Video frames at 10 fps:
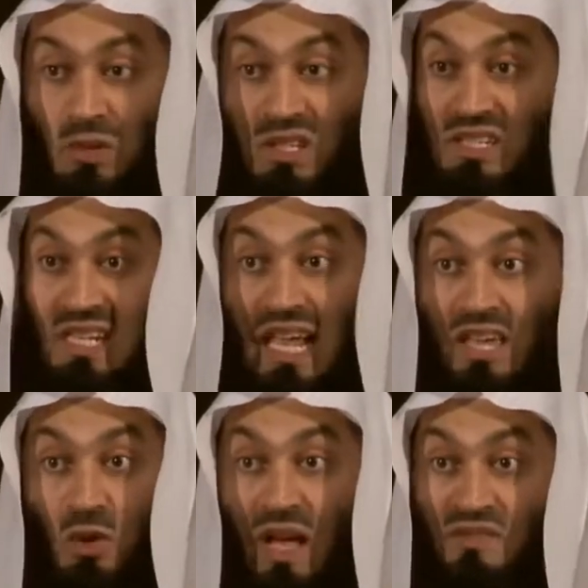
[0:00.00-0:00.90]
To this
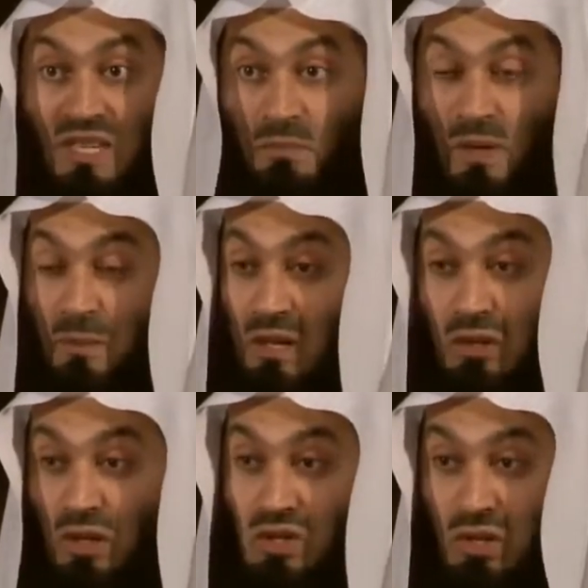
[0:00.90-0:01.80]
day, you have some people
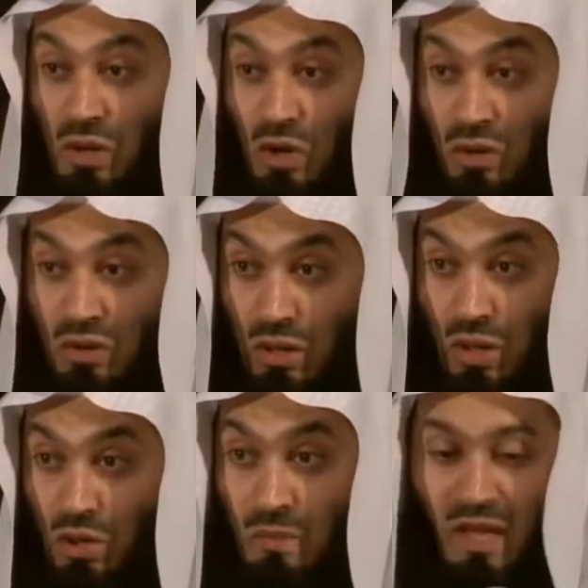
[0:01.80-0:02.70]
across the, gro the
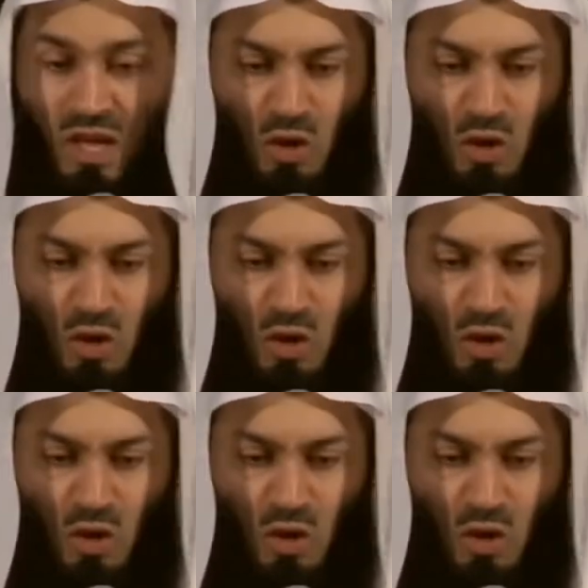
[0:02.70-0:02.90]
globe,